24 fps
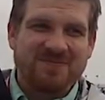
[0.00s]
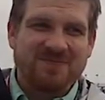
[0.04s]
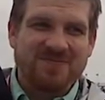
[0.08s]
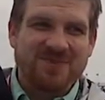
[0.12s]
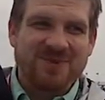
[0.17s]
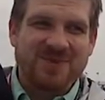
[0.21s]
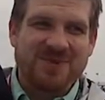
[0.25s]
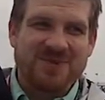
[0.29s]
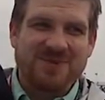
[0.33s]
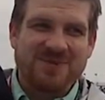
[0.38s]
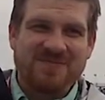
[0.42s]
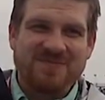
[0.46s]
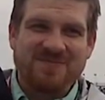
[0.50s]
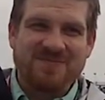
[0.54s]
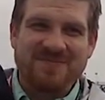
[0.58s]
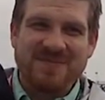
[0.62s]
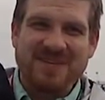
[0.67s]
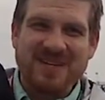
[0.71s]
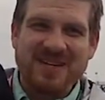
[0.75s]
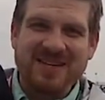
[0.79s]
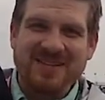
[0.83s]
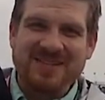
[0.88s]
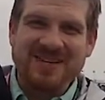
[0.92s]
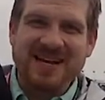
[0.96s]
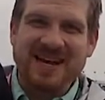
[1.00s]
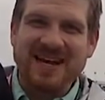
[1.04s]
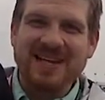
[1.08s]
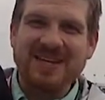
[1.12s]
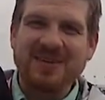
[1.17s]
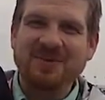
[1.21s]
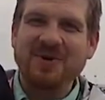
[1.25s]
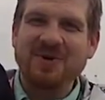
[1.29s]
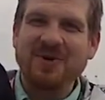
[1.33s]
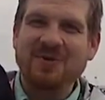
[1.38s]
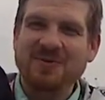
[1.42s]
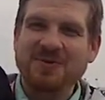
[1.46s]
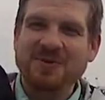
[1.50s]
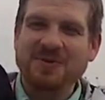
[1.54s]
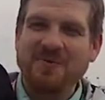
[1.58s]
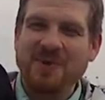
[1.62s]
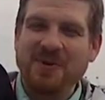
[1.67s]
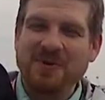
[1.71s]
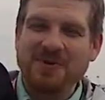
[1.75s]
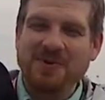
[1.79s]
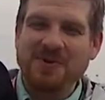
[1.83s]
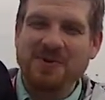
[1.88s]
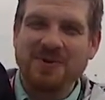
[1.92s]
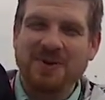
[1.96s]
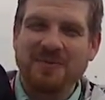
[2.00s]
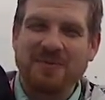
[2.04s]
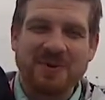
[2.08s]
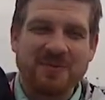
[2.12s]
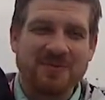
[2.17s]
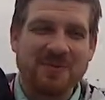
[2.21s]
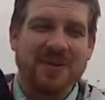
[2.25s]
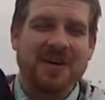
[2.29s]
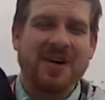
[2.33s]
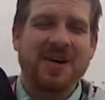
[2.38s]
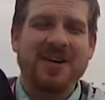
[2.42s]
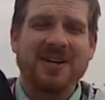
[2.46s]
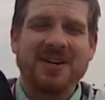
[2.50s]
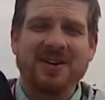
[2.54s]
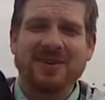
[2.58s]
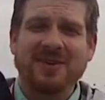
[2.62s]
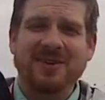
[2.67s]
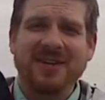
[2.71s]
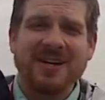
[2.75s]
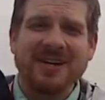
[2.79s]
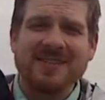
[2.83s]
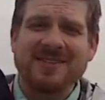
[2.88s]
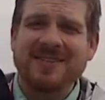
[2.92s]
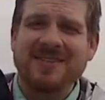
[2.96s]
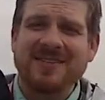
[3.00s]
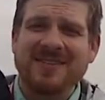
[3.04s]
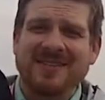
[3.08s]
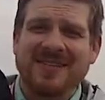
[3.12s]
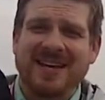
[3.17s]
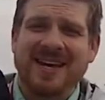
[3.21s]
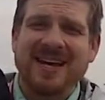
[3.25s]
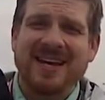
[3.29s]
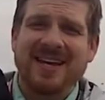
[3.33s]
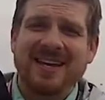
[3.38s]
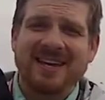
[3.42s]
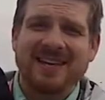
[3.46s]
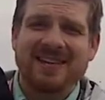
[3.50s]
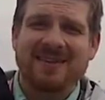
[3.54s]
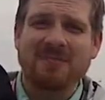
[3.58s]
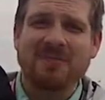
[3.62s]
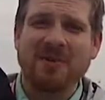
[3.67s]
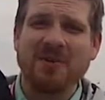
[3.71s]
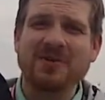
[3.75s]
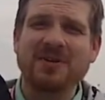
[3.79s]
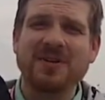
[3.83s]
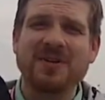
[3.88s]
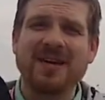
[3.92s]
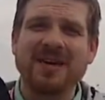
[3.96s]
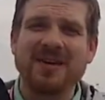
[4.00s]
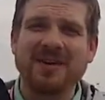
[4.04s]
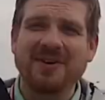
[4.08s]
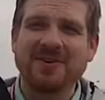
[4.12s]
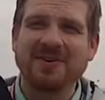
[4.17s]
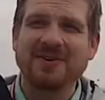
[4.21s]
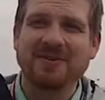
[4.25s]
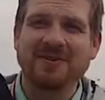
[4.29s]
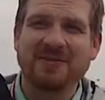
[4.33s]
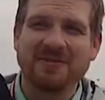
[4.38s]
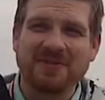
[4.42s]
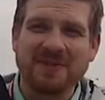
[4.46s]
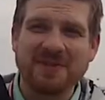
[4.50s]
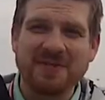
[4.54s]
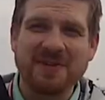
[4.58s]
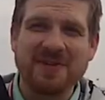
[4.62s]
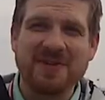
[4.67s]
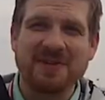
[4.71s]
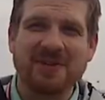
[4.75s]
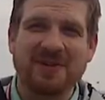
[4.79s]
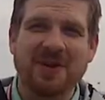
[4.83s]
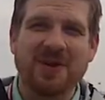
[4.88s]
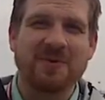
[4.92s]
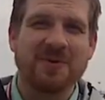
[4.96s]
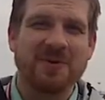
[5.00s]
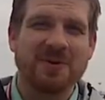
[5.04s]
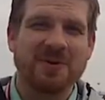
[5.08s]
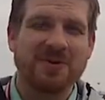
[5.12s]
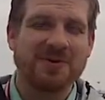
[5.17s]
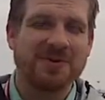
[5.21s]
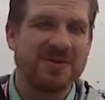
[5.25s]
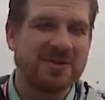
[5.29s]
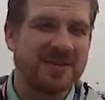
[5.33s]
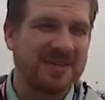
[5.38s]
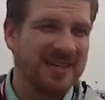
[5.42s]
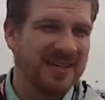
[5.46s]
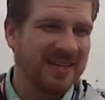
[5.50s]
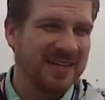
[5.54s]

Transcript: was, did exactly what it was supposed to. I mean, we got here in less than a tank, more than 850 kilometers.